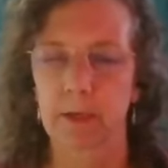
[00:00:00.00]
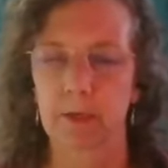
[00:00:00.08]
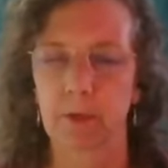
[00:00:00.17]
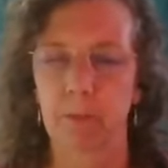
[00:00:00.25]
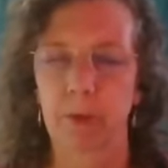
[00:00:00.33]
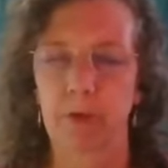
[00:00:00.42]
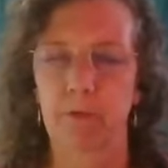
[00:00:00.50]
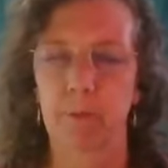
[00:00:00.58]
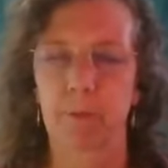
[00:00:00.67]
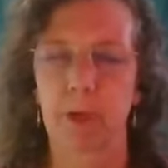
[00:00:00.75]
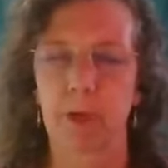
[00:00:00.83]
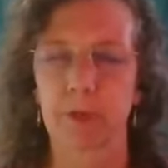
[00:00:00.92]
a little bit of
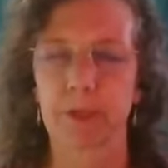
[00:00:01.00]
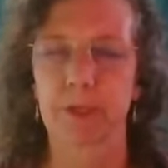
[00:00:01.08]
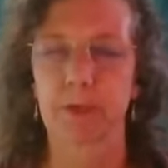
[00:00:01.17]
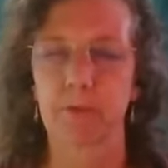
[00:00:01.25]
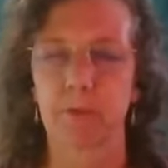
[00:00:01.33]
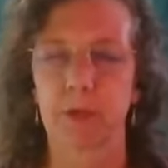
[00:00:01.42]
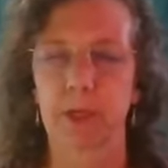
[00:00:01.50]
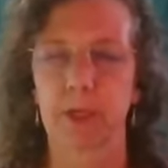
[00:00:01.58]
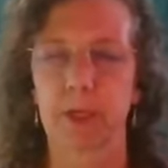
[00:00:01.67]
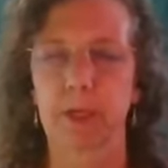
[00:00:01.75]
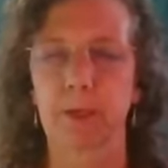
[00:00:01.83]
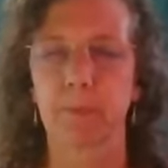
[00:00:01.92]
a pulsing
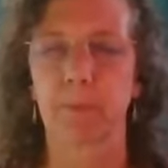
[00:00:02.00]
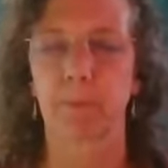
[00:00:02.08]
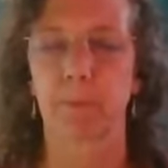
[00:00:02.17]
feeling.